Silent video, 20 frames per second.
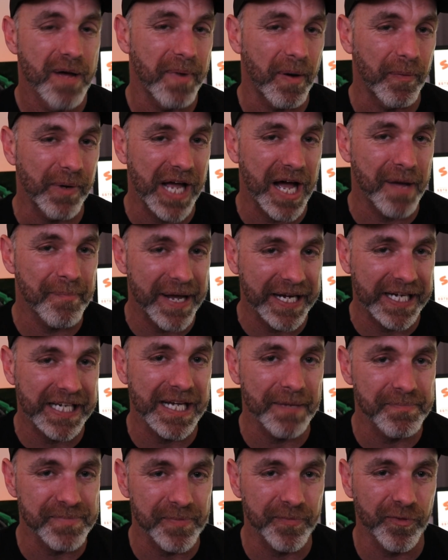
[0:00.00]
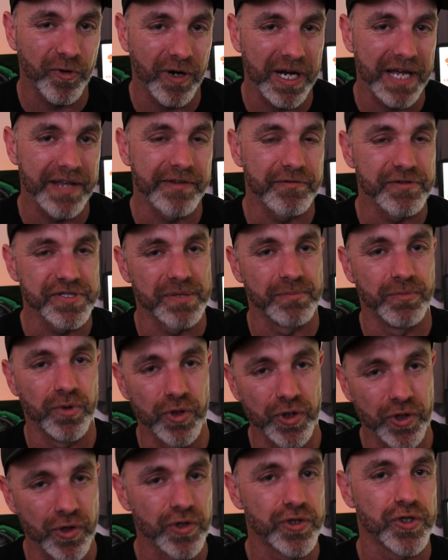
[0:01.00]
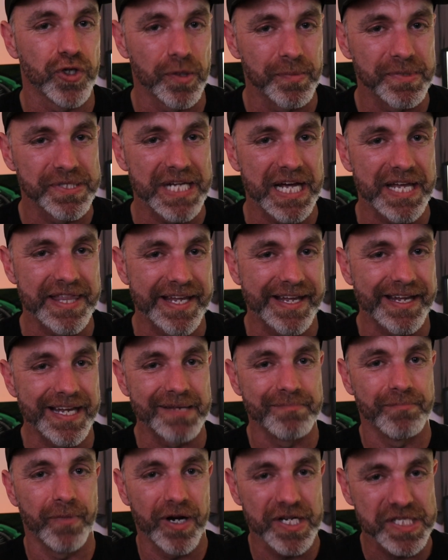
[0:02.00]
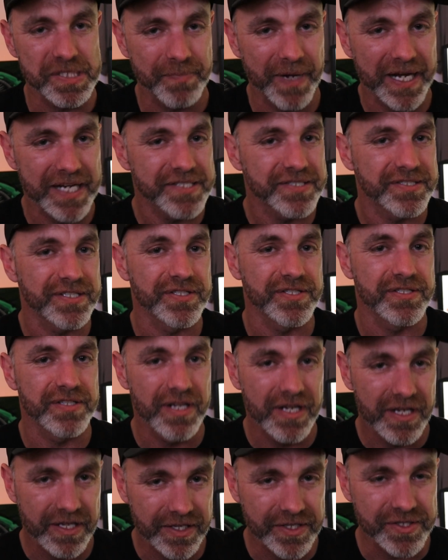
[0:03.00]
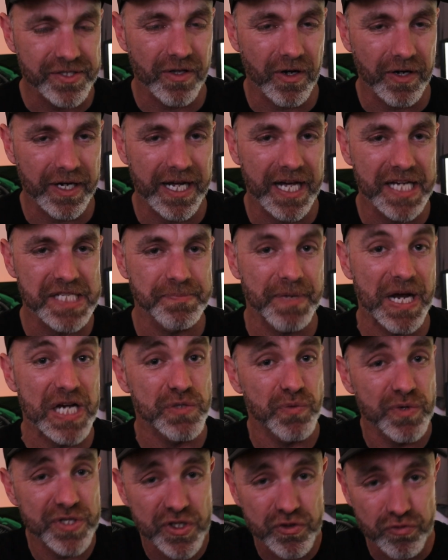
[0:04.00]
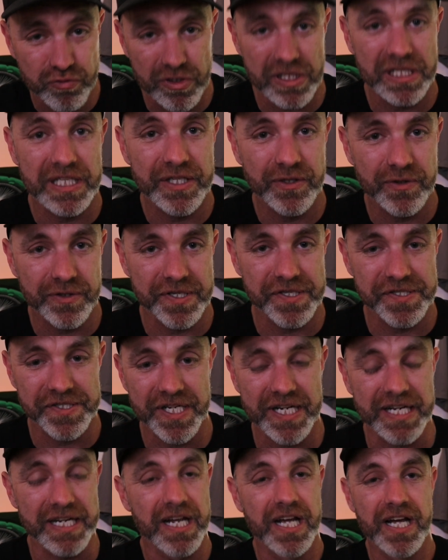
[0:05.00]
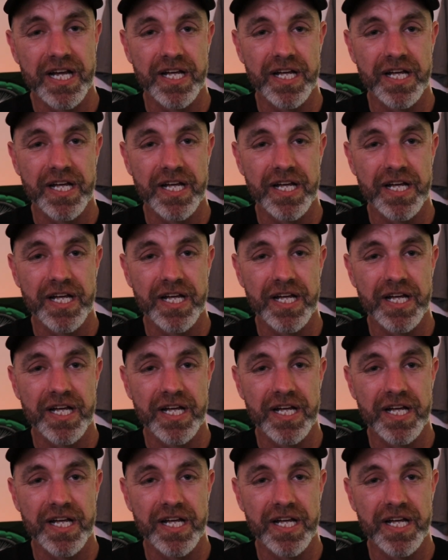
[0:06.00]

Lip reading: but we are making up some ground. There is some more YouTubers out there in my space, the slot car space, which is really good to see.